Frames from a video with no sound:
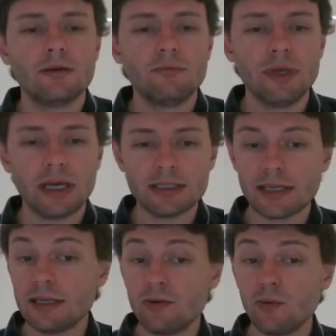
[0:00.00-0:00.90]
Because
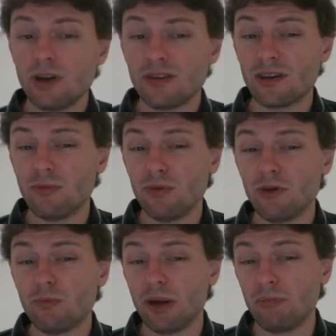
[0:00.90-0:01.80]
I didn't want to
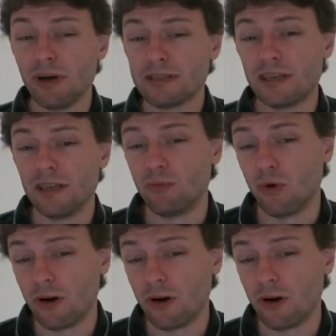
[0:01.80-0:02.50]
commute by bus anymore.